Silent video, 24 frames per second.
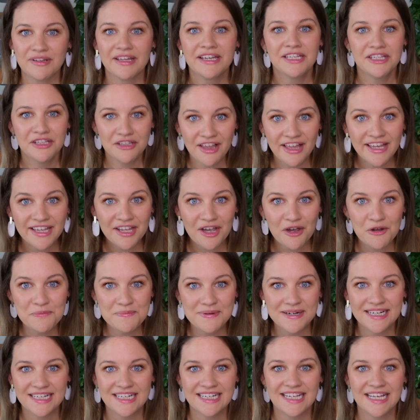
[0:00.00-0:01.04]
Like you like
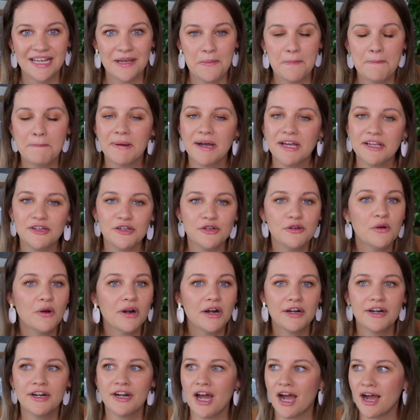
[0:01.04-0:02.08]
opening it, but you
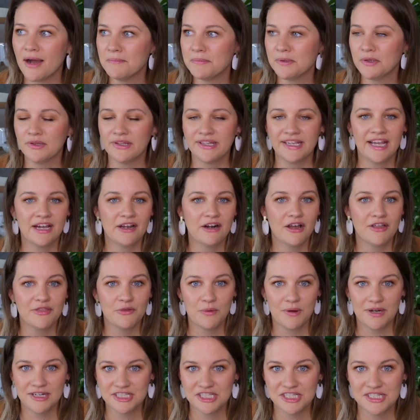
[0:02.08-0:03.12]
are not pulling out all the
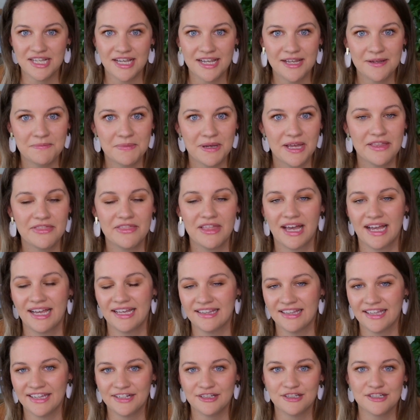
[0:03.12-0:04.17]
washi tape and the
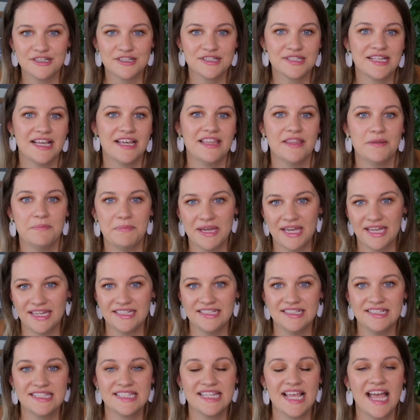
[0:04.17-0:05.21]
highlighters and the
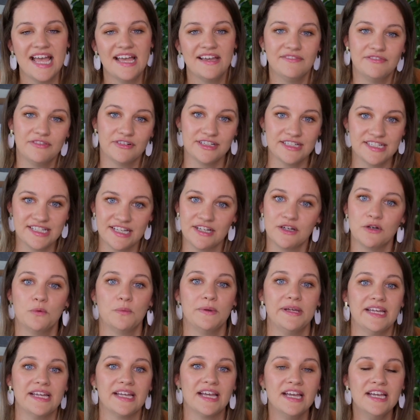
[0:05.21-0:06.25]
pens every single
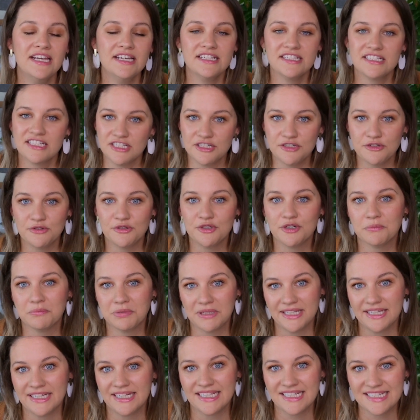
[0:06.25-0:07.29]
week to do your
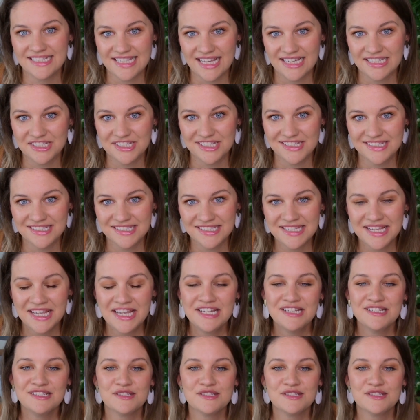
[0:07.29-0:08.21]
planning sessions.